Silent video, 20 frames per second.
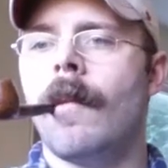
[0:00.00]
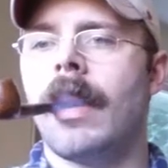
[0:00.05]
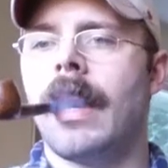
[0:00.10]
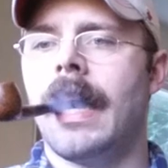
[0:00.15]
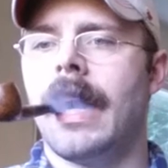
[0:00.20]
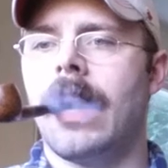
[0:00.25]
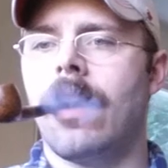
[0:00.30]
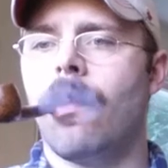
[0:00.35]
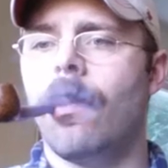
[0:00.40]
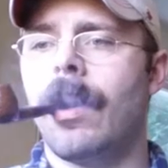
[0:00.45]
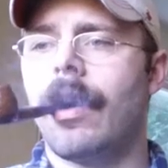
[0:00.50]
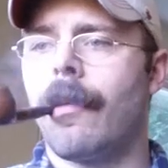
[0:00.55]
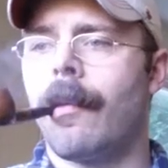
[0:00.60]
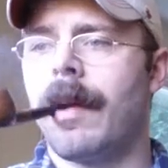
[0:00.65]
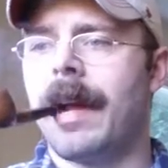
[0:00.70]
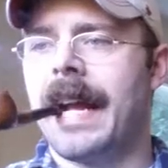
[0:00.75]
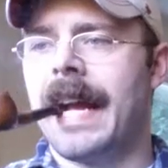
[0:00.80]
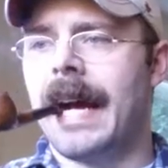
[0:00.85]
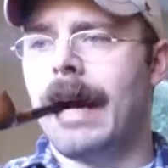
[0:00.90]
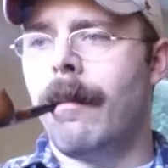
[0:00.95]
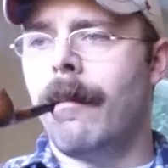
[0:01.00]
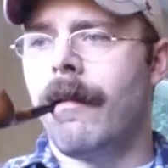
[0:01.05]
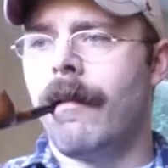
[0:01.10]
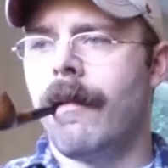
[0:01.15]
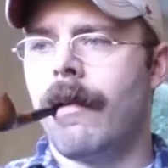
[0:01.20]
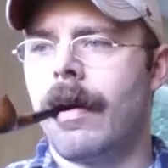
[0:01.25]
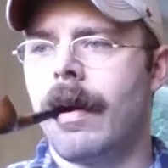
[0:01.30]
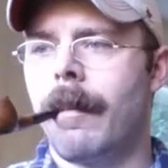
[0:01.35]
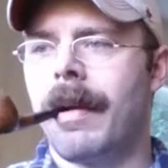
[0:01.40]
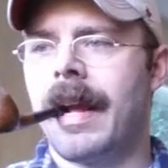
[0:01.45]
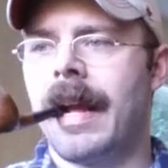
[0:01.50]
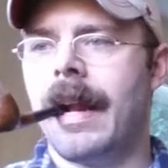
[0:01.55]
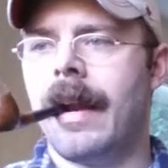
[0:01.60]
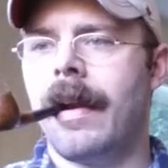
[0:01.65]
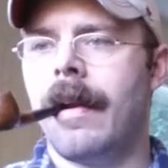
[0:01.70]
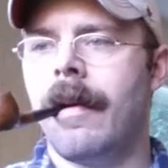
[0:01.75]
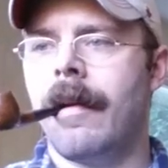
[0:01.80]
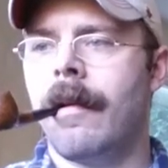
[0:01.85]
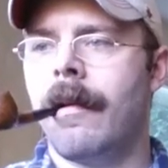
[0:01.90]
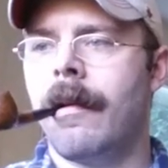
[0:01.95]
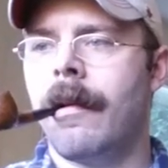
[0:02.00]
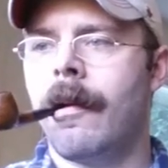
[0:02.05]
Quick recap before I begin.